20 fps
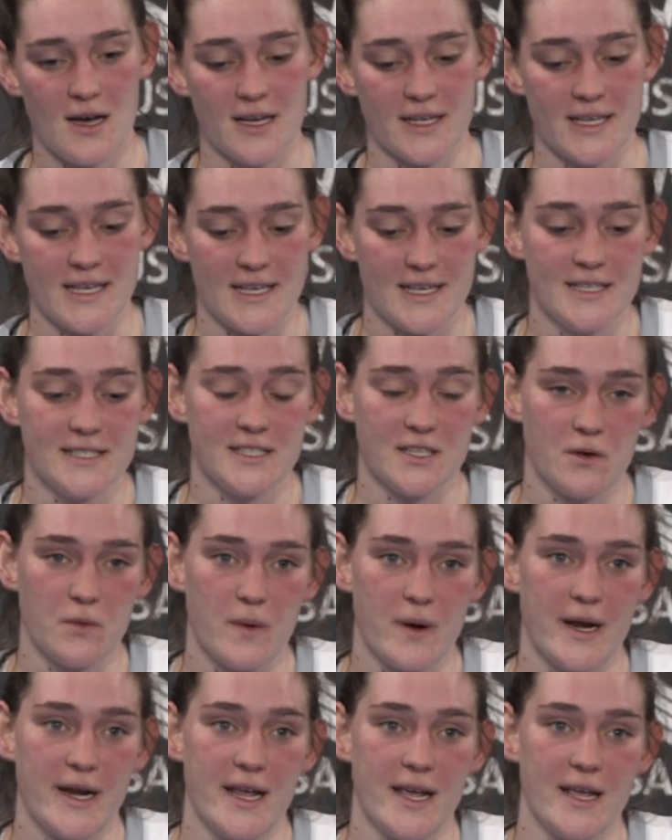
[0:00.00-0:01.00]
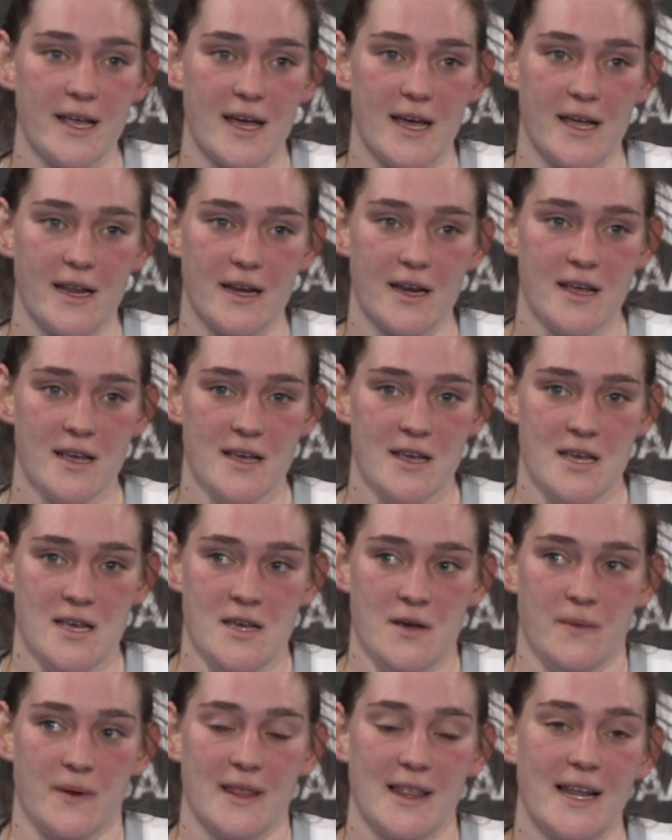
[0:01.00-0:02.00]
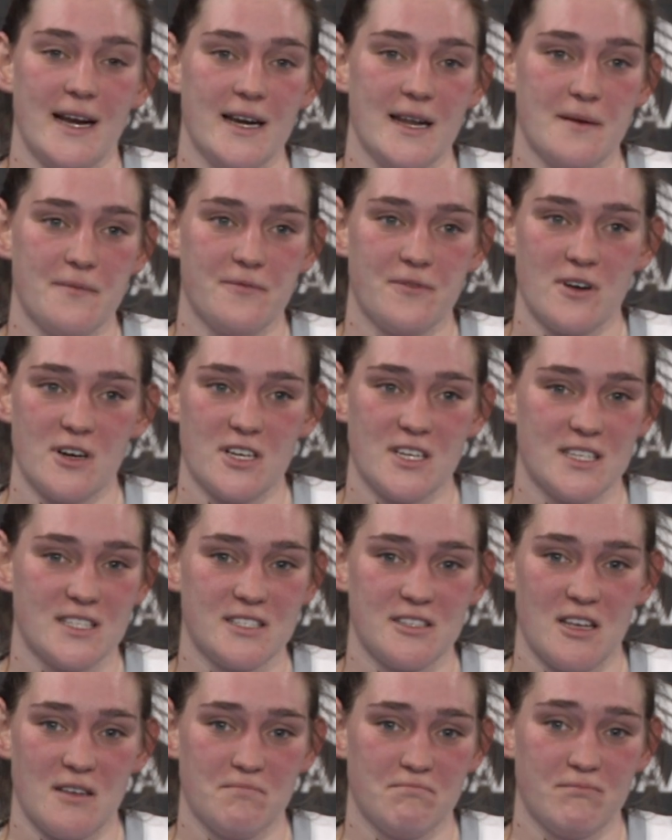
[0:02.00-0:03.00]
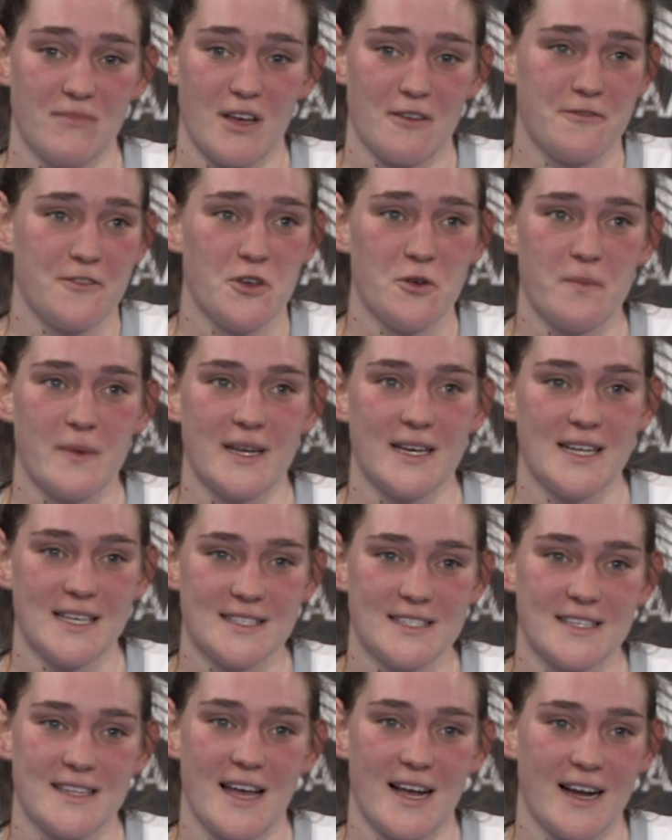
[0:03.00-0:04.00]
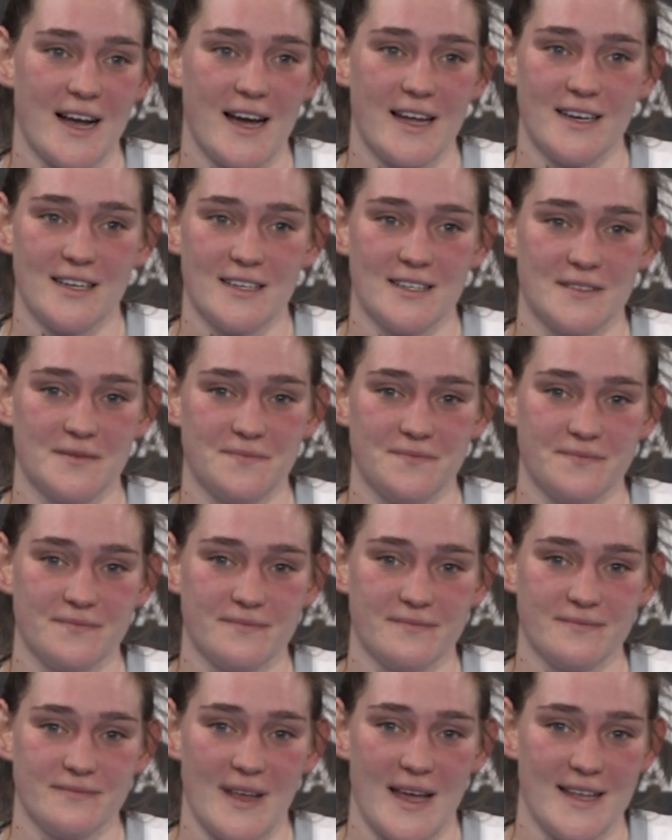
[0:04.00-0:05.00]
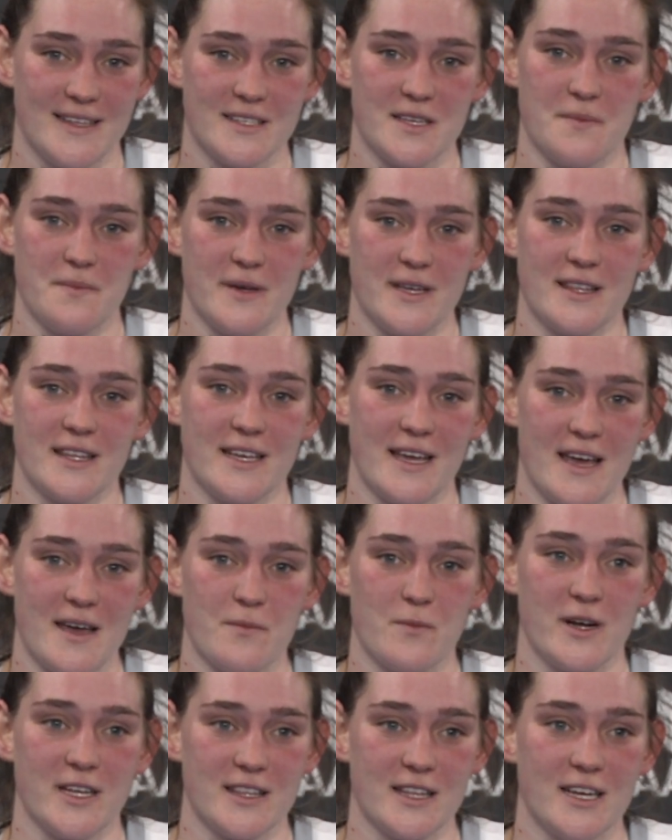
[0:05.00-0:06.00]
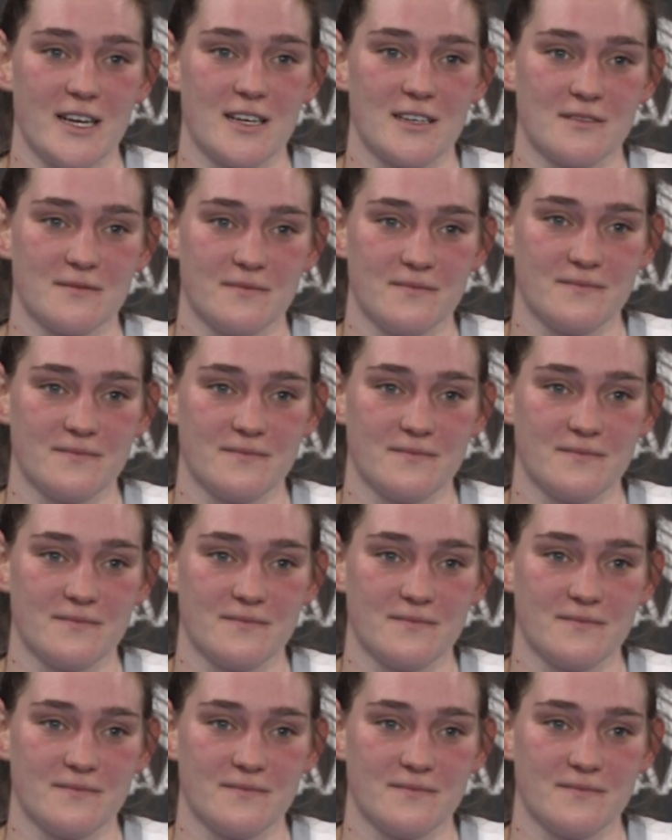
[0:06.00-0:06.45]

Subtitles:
keys to winning, and we let it up for just a few minutes, and that kind of ends up being the game right there.